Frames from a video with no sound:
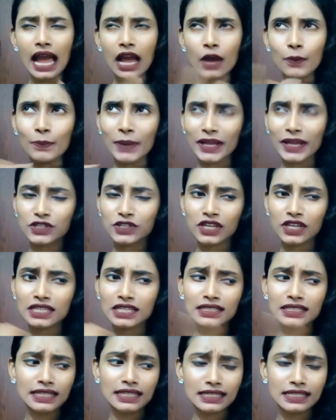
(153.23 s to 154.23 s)
I have
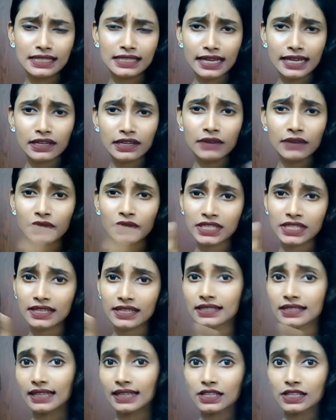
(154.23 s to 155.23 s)
purchased this day cream, which
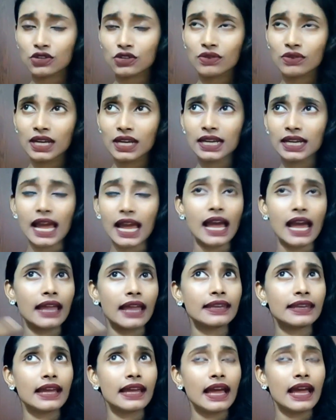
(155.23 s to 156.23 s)
is sunscreen,
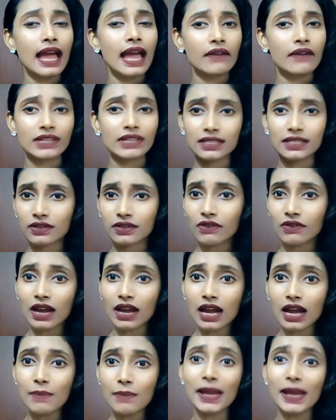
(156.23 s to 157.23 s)
and I have a
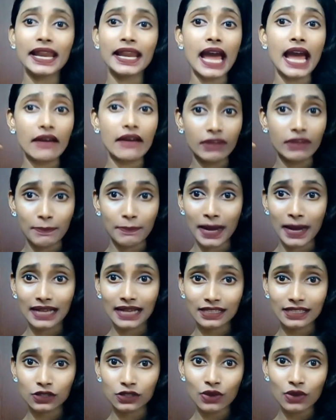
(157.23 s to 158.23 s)
scrub and I have a
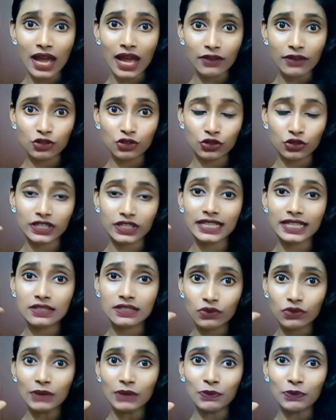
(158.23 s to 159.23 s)
mask. So I have total
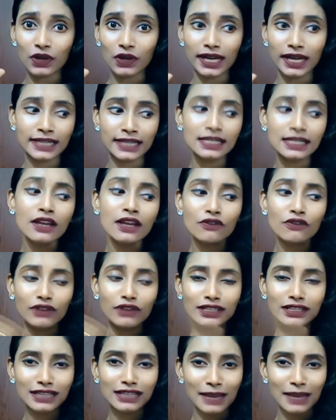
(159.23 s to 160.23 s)
3 products.
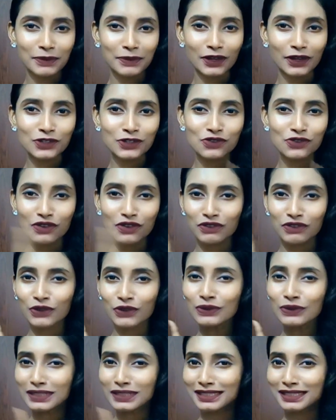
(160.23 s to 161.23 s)
First, I'm going to
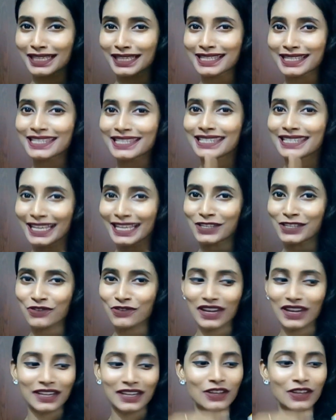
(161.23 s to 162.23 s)
review this
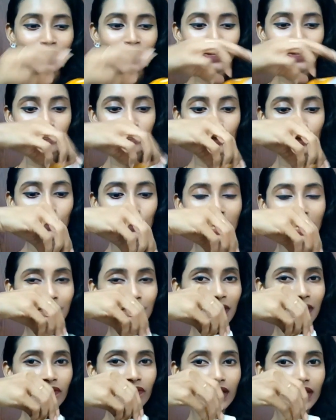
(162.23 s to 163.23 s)
sunscreen. So
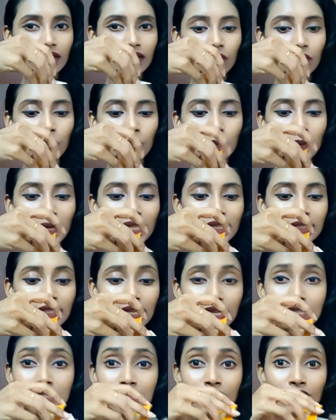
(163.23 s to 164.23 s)
let me quickly open
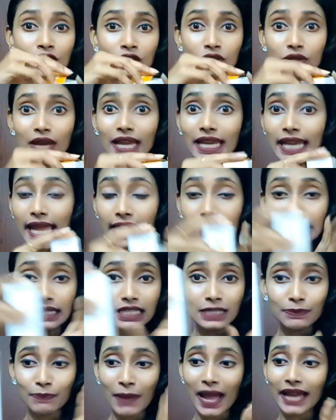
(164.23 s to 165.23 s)
this. So I like
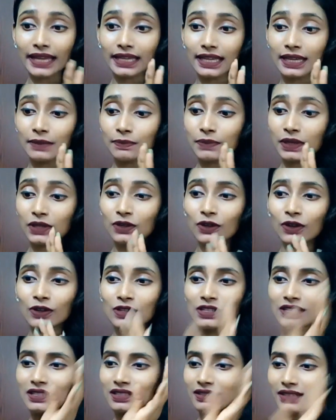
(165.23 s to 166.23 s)
this packing
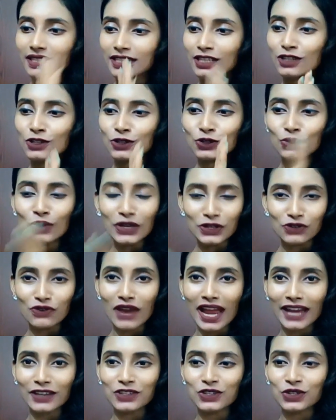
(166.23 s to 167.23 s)
because it is so
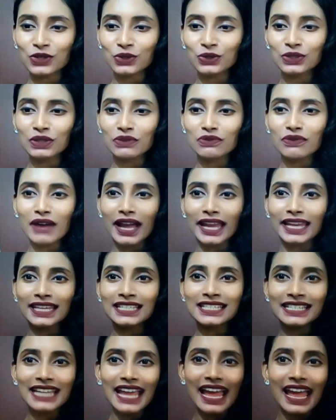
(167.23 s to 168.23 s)
attractive, the
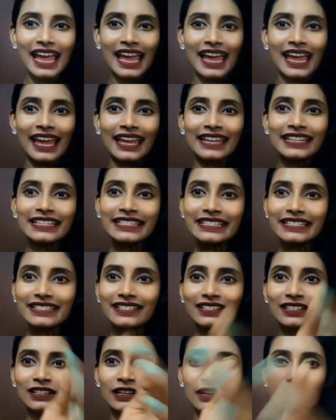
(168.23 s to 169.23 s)
white and
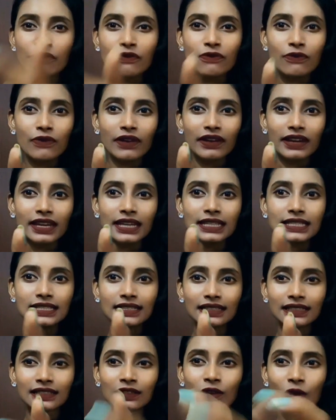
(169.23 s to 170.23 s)
the very
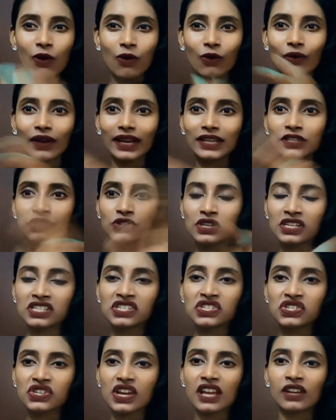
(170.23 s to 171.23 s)
dull
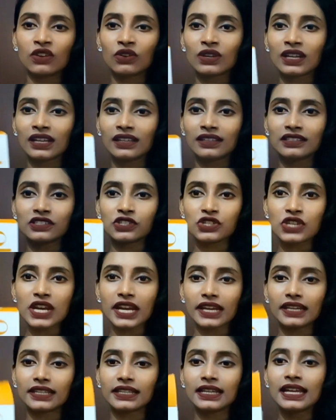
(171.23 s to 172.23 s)
orangeish yellow color
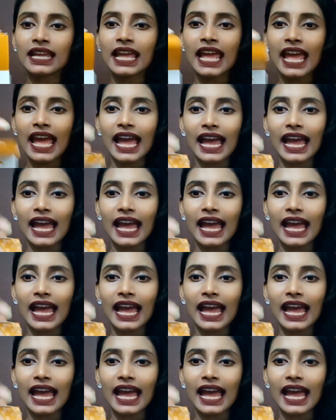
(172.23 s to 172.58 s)
shade.